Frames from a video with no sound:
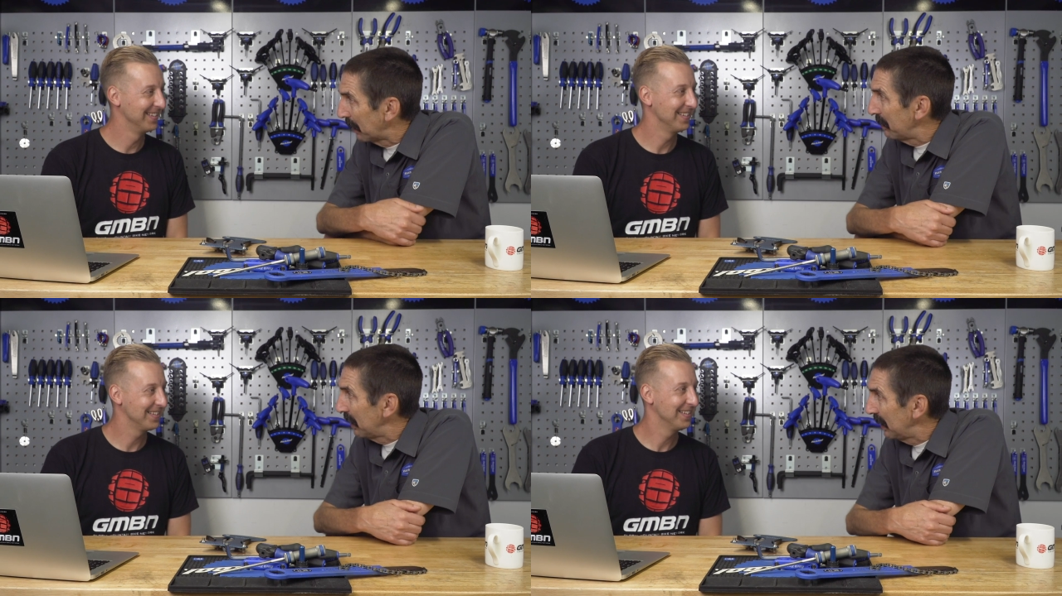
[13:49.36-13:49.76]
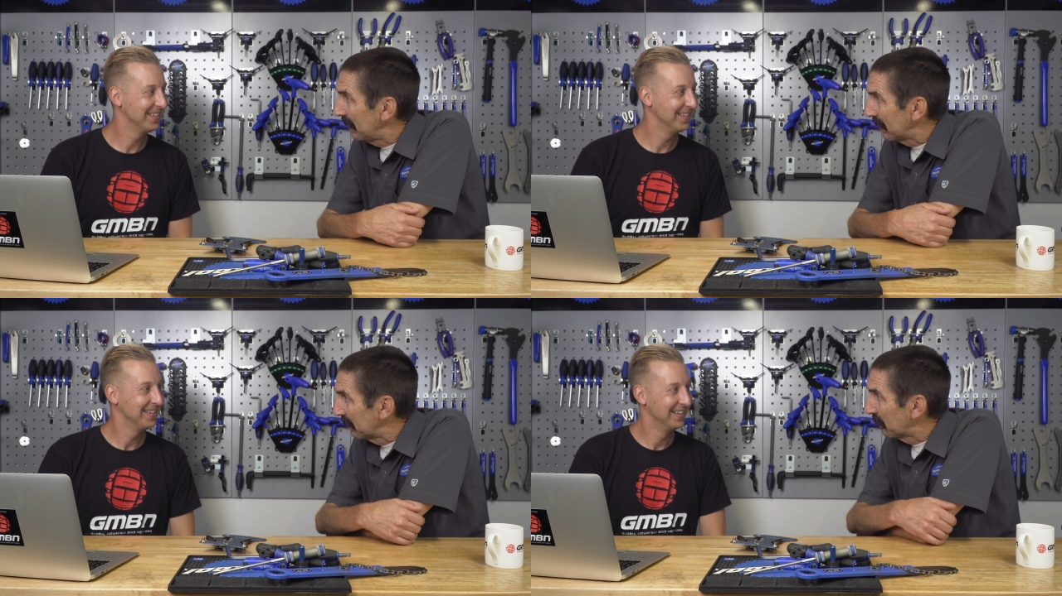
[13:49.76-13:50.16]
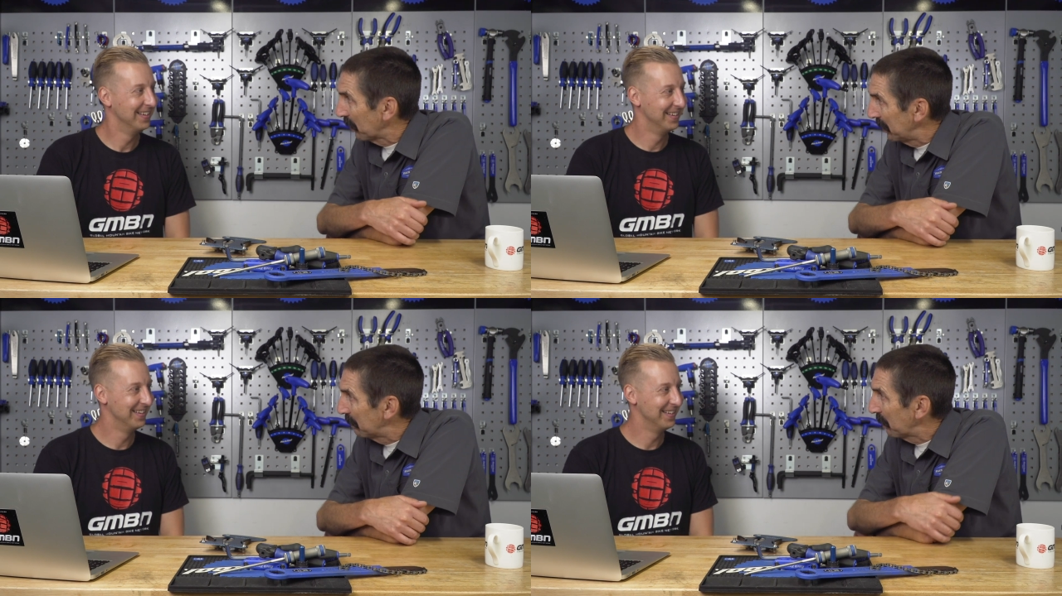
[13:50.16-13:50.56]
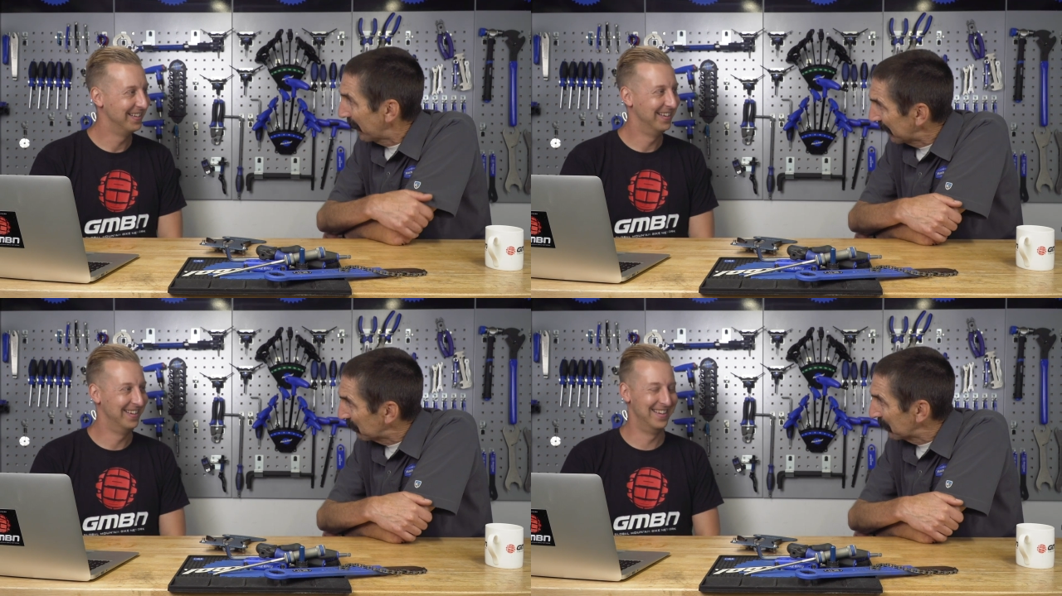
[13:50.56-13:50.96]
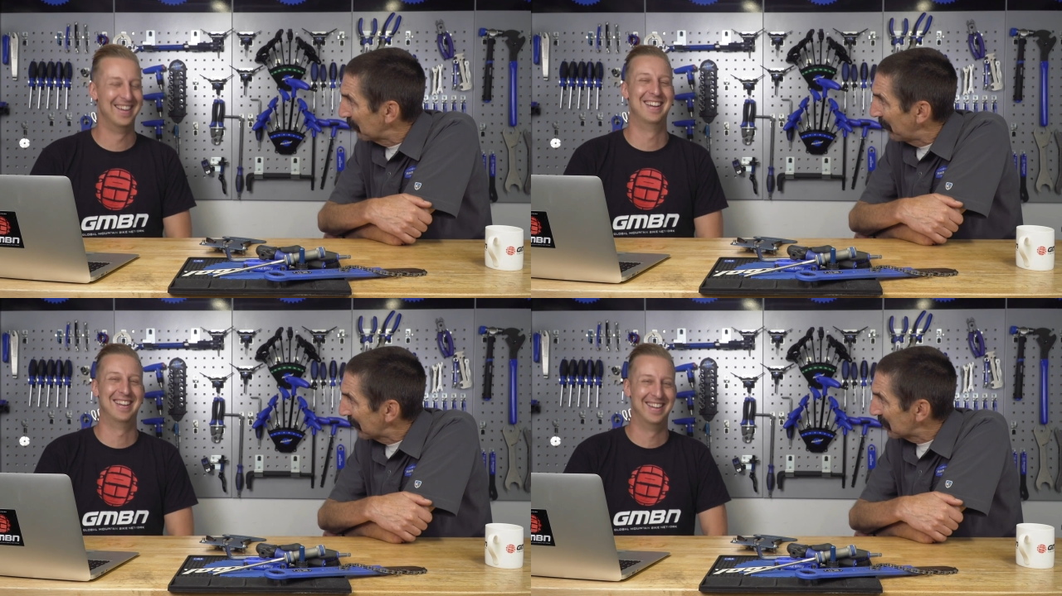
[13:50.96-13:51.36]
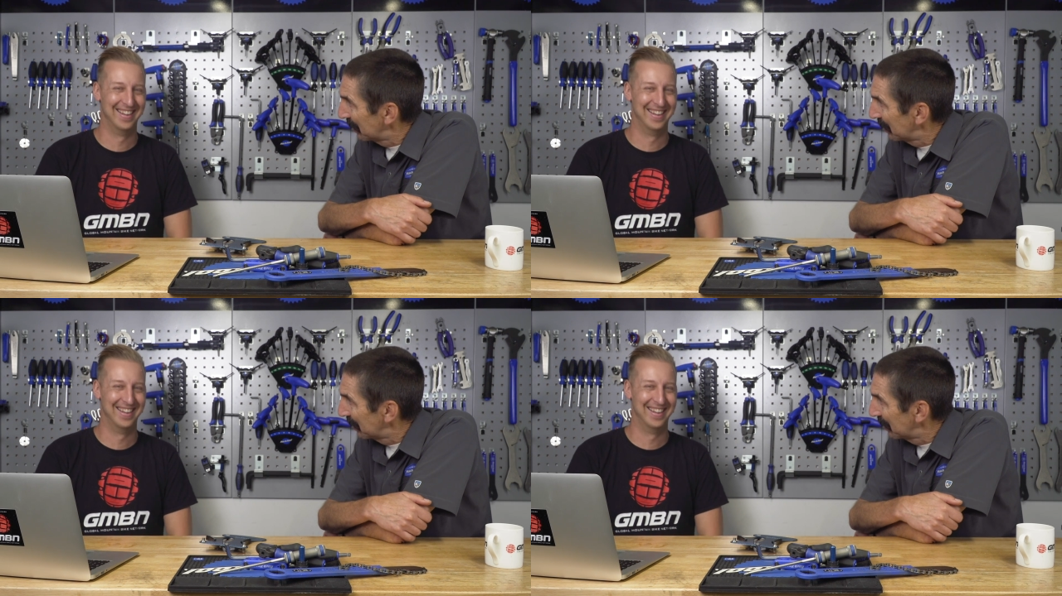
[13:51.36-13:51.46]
Speaker 1: WD-40 product with the wax